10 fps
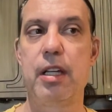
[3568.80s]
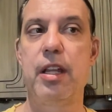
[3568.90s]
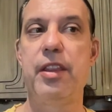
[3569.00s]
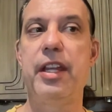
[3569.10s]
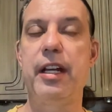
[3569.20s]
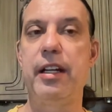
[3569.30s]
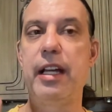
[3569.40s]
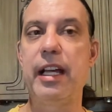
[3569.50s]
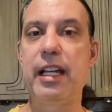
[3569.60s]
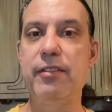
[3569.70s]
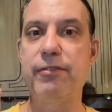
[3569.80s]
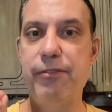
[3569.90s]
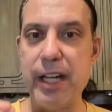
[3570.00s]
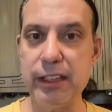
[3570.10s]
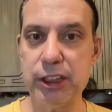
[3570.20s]
That
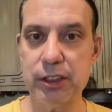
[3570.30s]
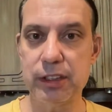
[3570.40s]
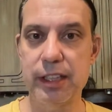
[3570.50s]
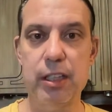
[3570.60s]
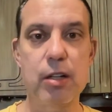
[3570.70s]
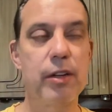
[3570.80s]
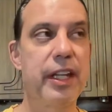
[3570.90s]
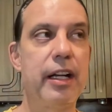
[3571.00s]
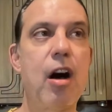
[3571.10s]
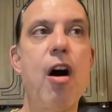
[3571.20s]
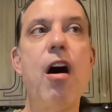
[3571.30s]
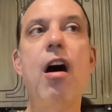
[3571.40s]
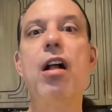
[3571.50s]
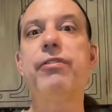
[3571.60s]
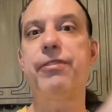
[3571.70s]
eventually, that
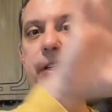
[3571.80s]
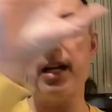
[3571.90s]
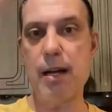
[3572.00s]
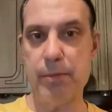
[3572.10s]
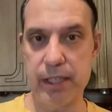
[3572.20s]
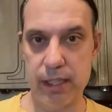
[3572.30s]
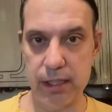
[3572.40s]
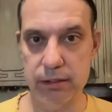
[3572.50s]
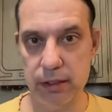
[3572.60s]
all phenomenon